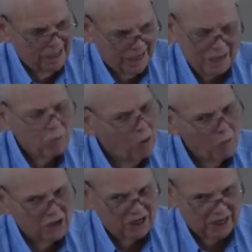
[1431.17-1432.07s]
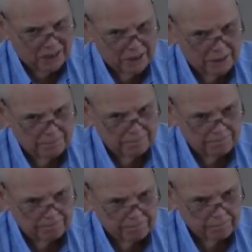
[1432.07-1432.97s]
he wanted it.
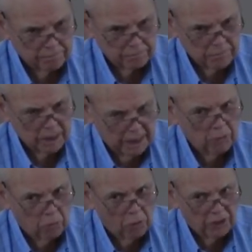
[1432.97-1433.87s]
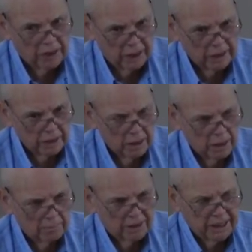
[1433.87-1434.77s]
Mm-hmm. He wanted it,
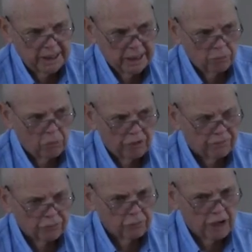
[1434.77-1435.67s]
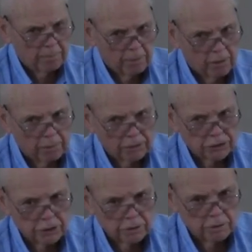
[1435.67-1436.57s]
but he didn't want it for the right purpose.
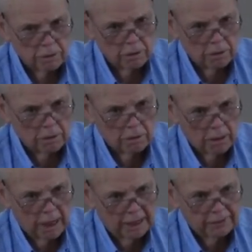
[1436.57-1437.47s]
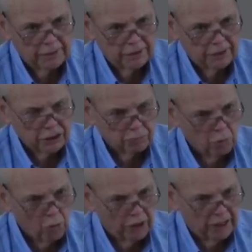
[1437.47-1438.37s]
Amen. And this
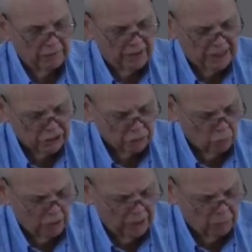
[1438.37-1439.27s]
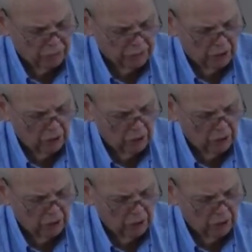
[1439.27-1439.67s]
morning, that's the way with a